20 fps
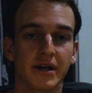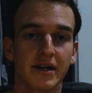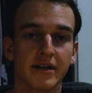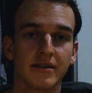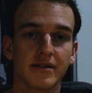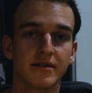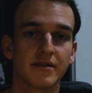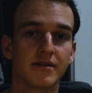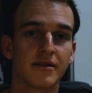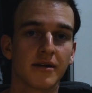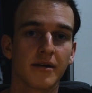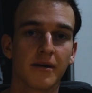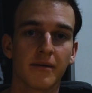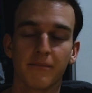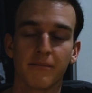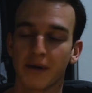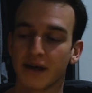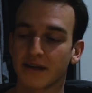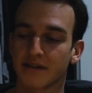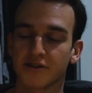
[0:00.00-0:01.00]
in,
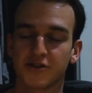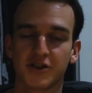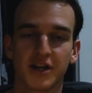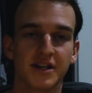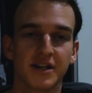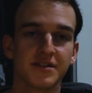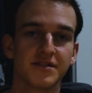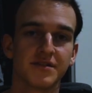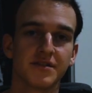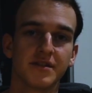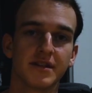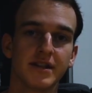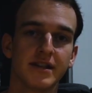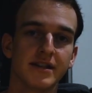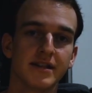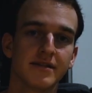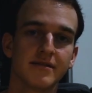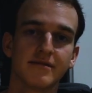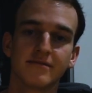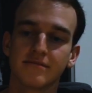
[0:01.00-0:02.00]
make the changes you
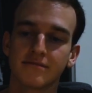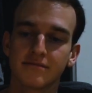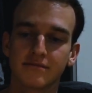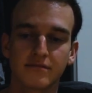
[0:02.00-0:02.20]
need.